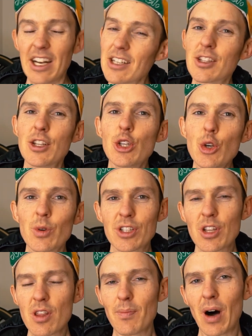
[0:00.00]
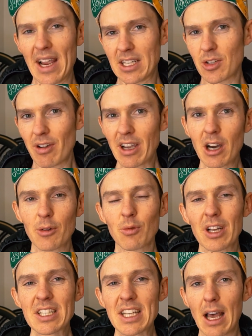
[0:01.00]
It is the newest to the bike, so I can't
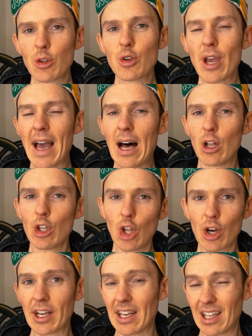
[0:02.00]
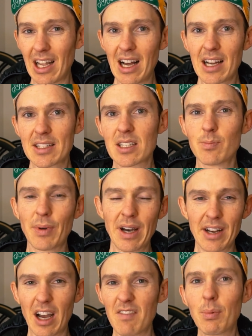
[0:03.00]
really tell you how long it lasts,
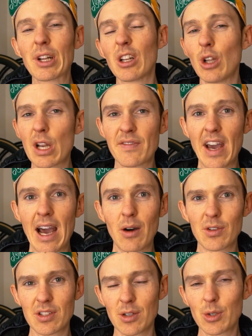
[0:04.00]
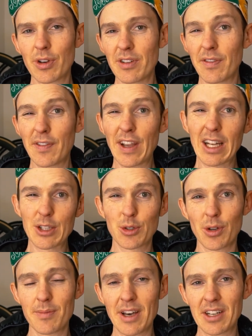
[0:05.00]
but I've put a lot of hours onto it in a fairly
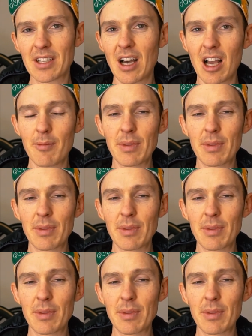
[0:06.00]
short amount of time